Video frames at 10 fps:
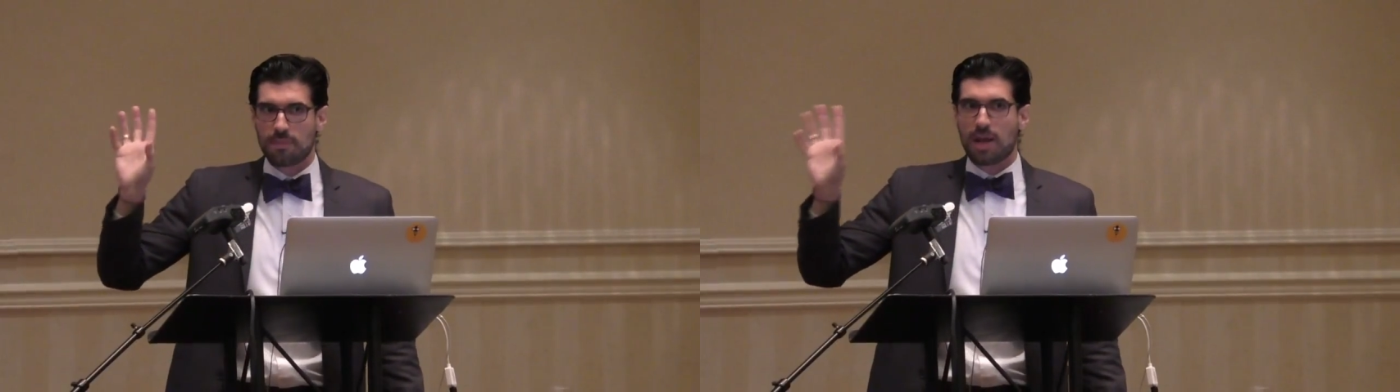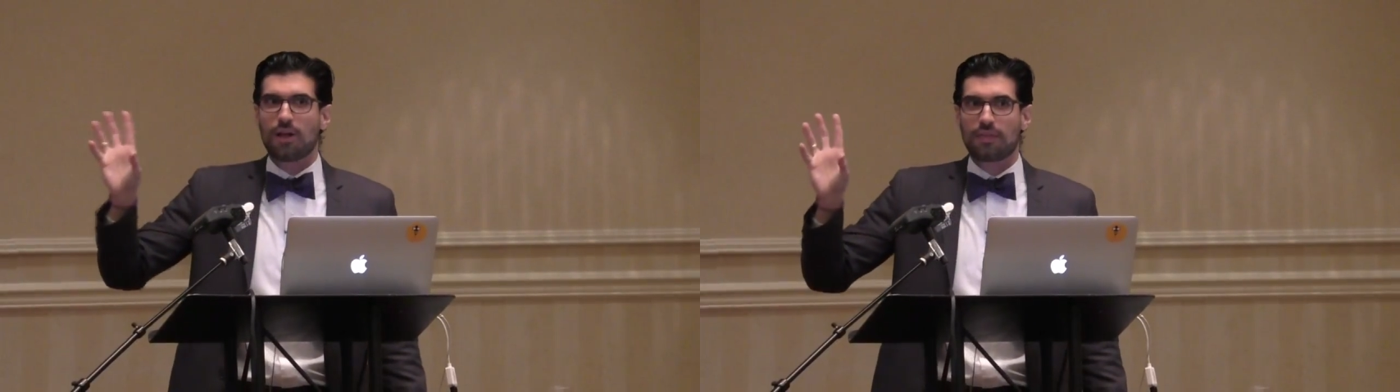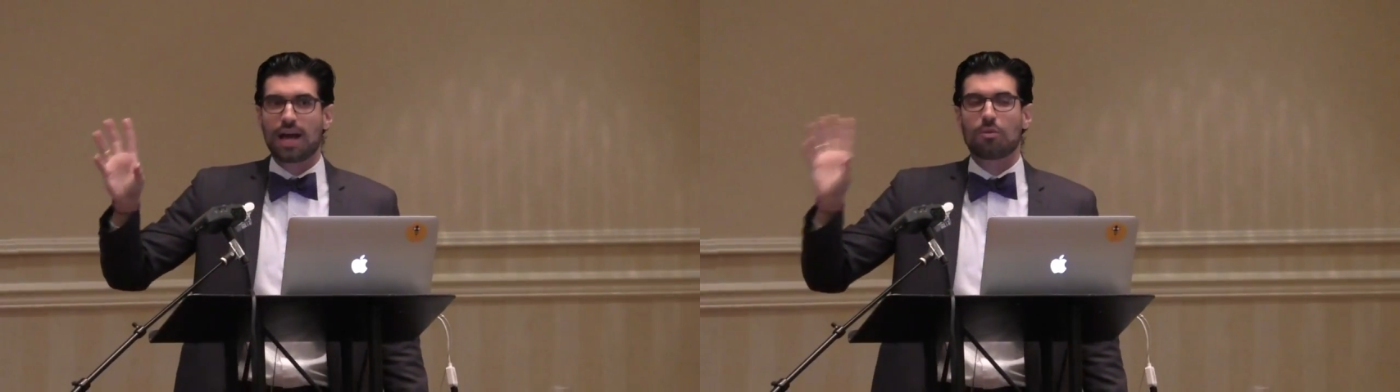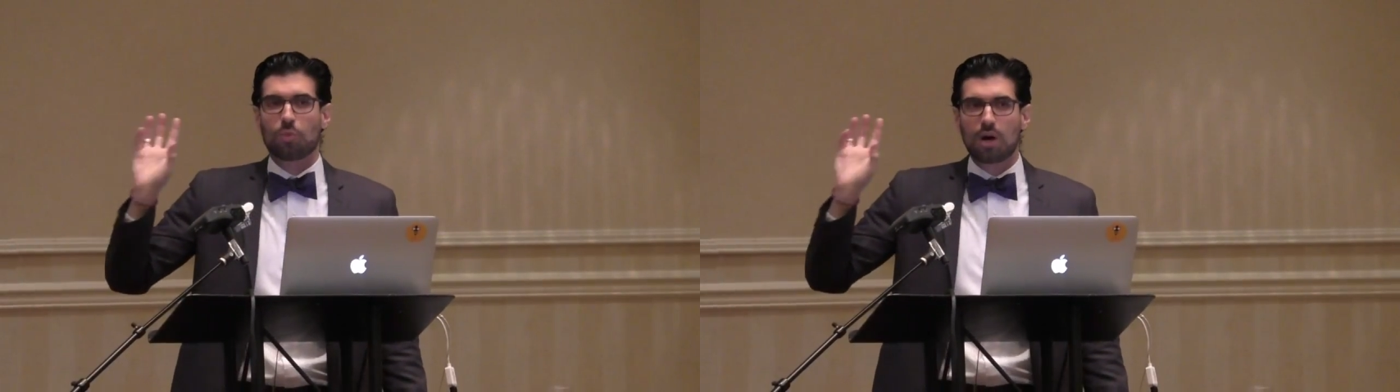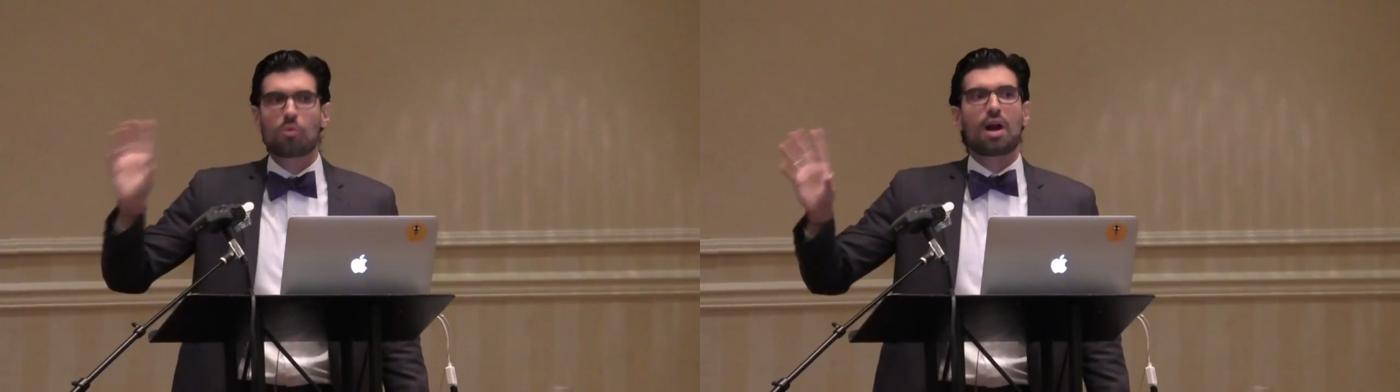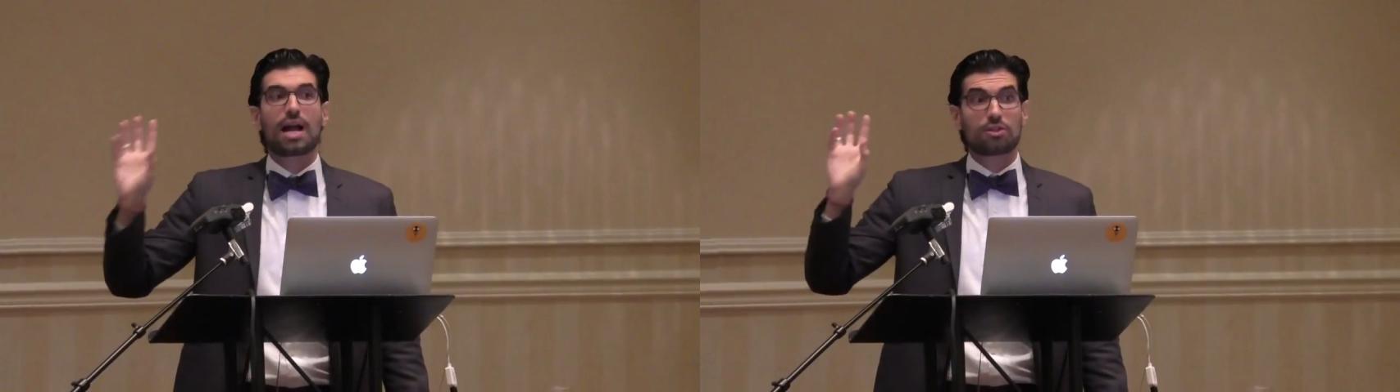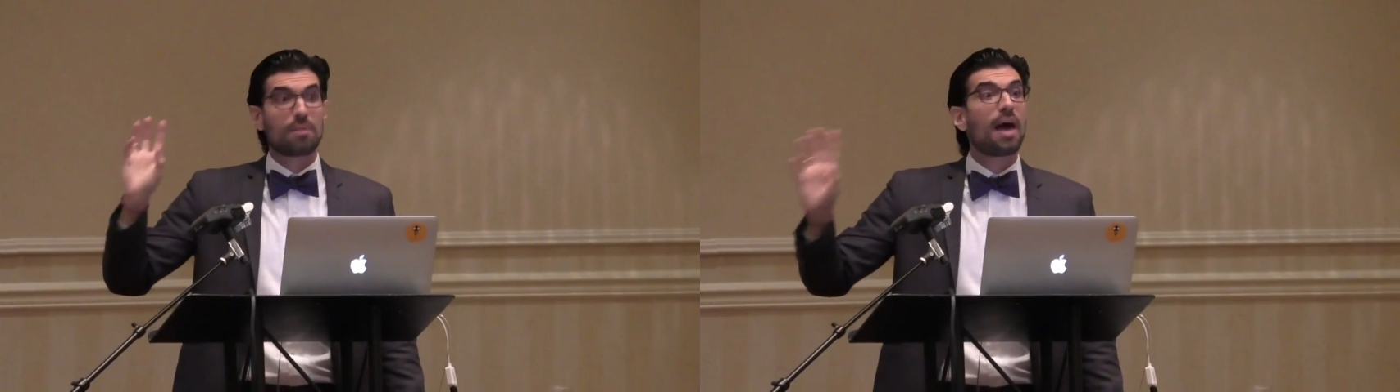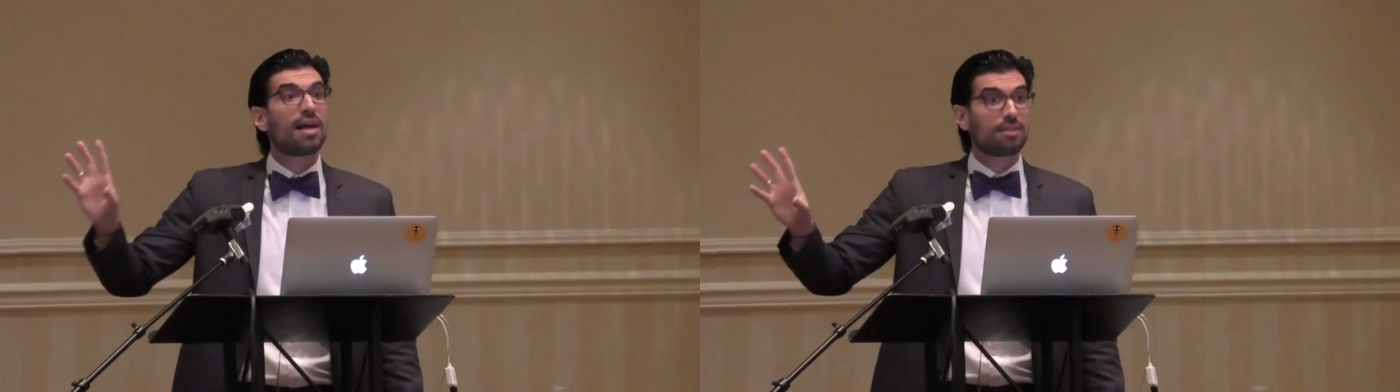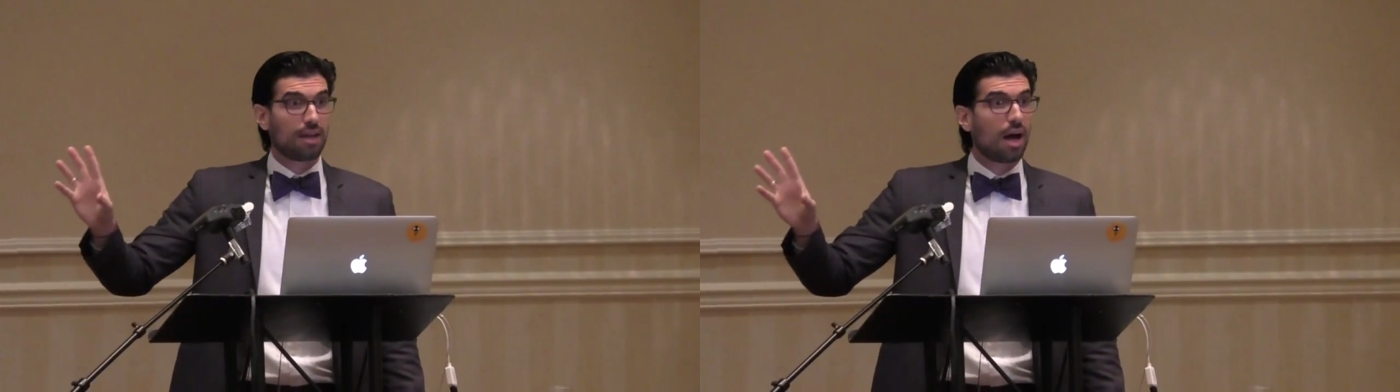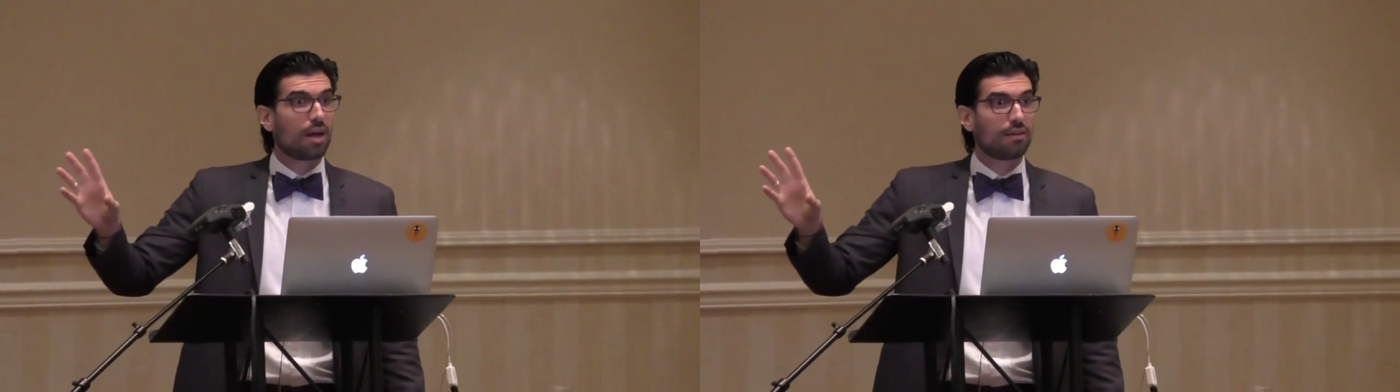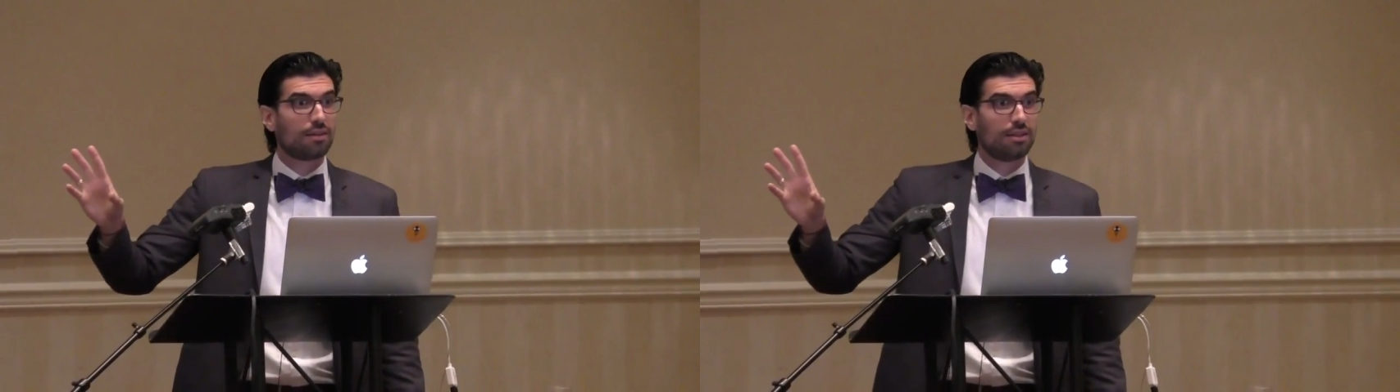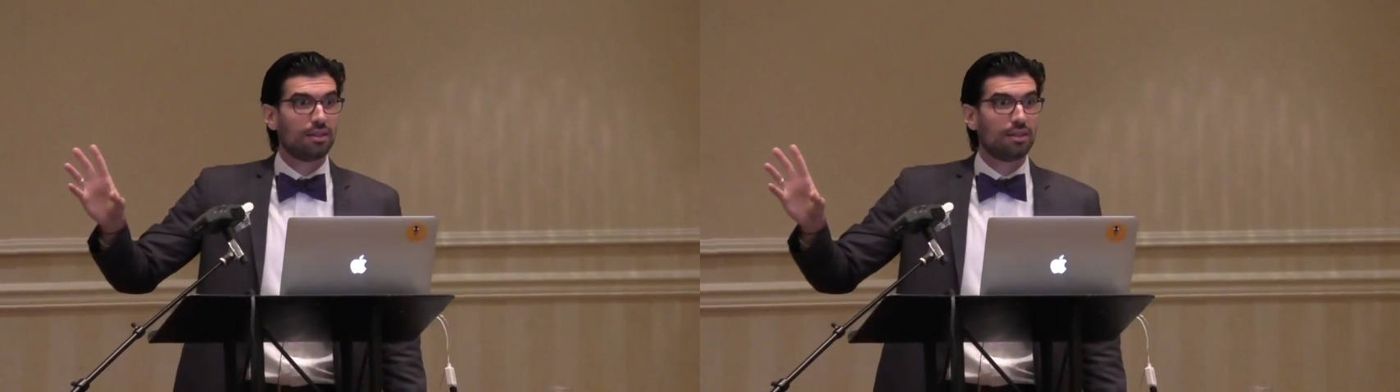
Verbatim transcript: about that, what we're actually passing on.